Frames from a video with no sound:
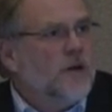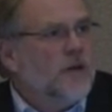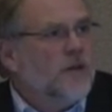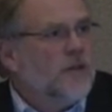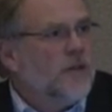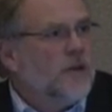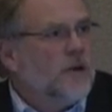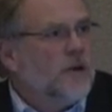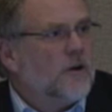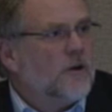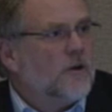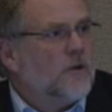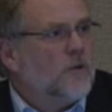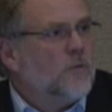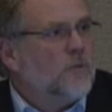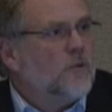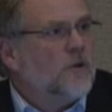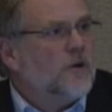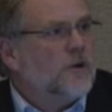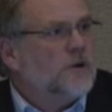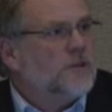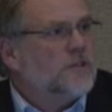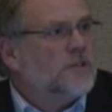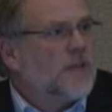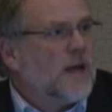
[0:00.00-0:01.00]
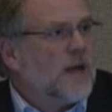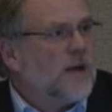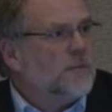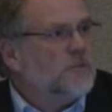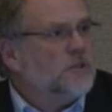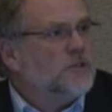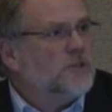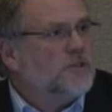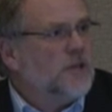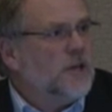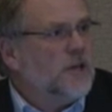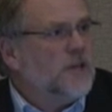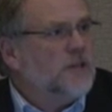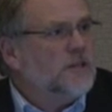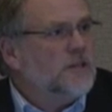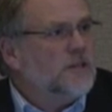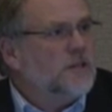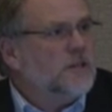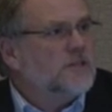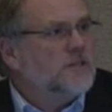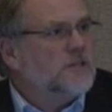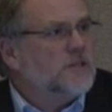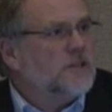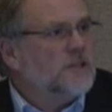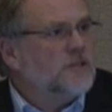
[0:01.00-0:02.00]
that were established in
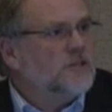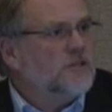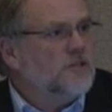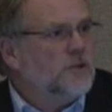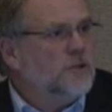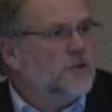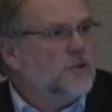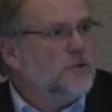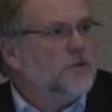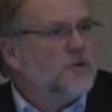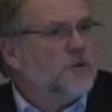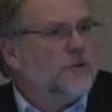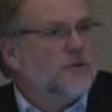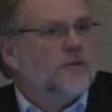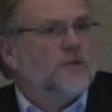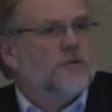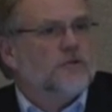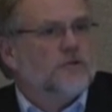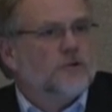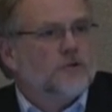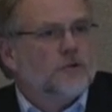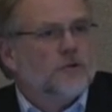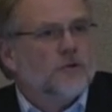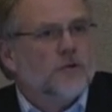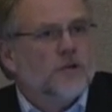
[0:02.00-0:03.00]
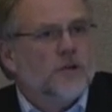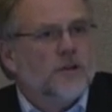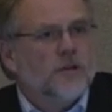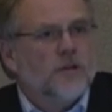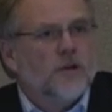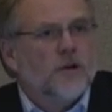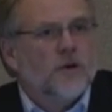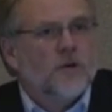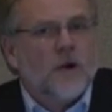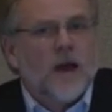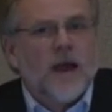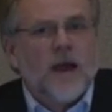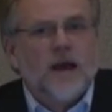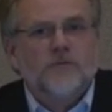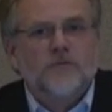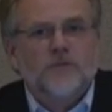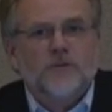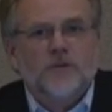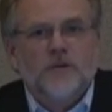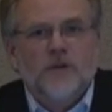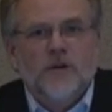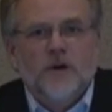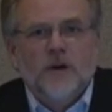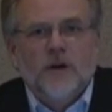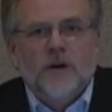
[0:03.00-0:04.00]
1862 or shortly
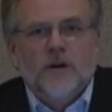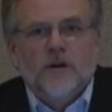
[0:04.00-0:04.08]
thereafter.